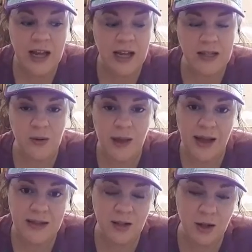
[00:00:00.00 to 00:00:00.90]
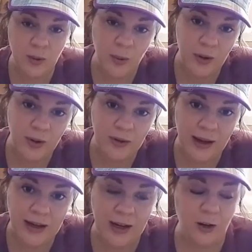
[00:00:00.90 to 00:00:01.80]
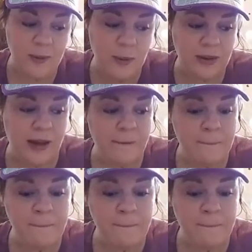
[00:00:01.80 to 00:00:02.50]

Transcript: And so that's a good oil that can help me with that.